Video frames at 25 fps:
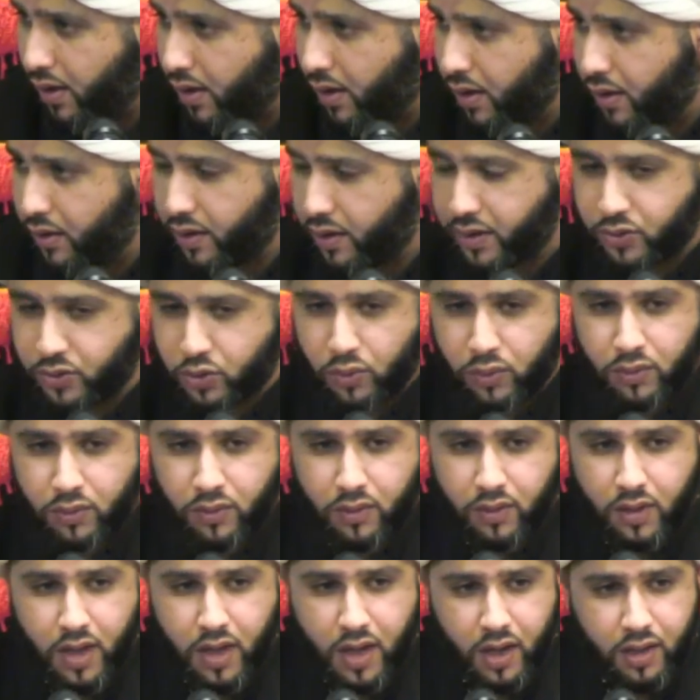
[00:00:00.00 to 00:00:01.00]

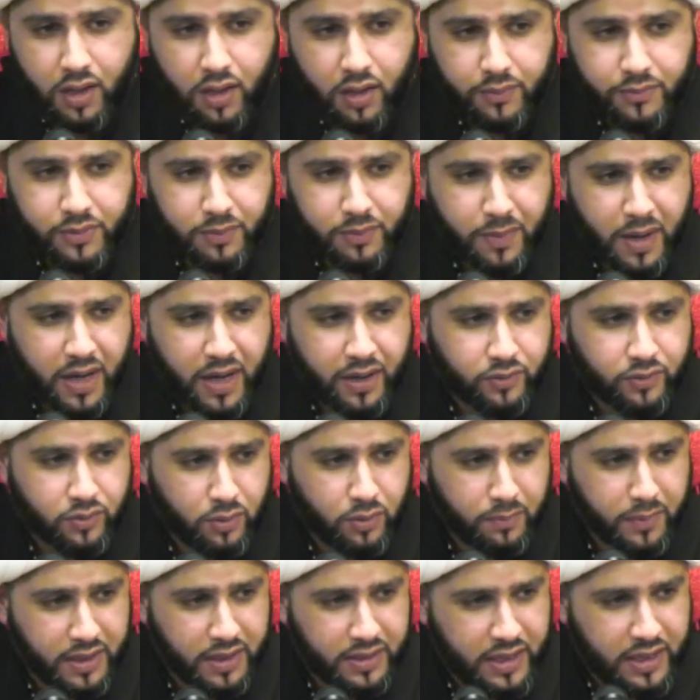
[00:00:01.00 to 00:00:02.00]
Rasulullah comes back
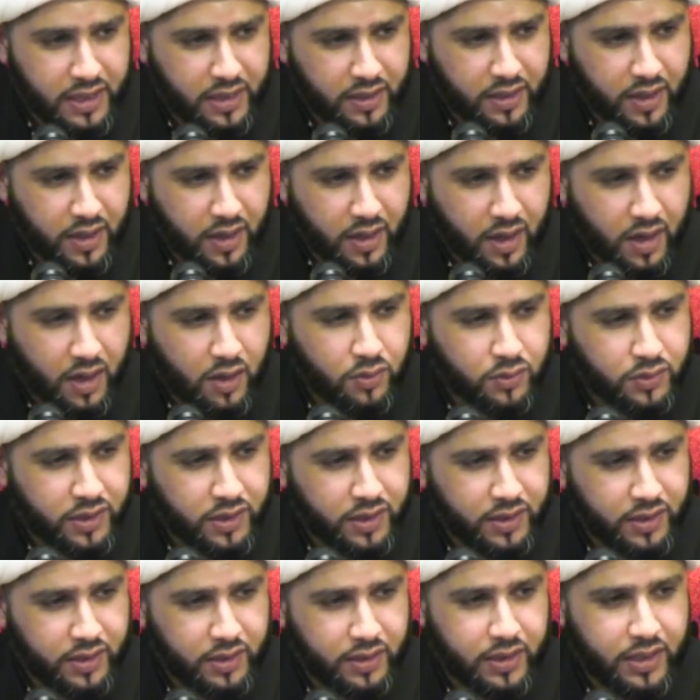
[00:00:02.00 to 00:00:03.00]
to Medina. How
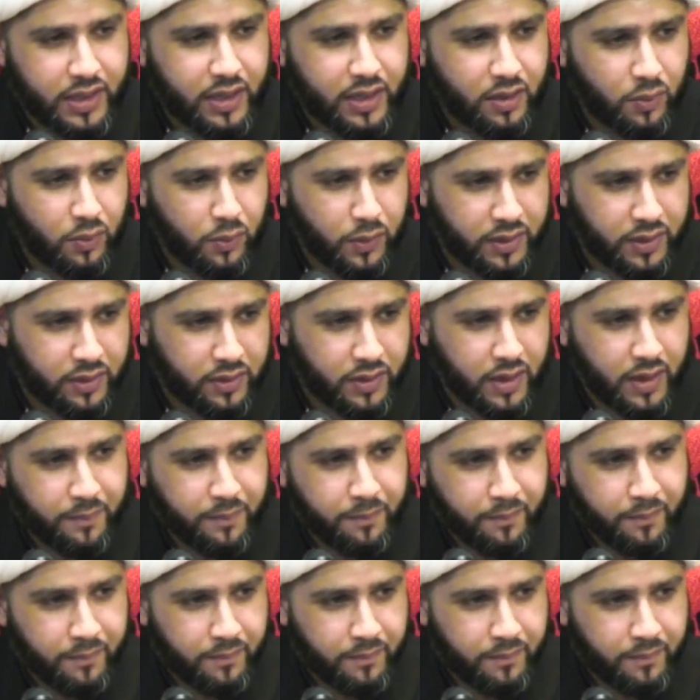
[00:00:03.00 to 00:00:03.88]
did he deal with them?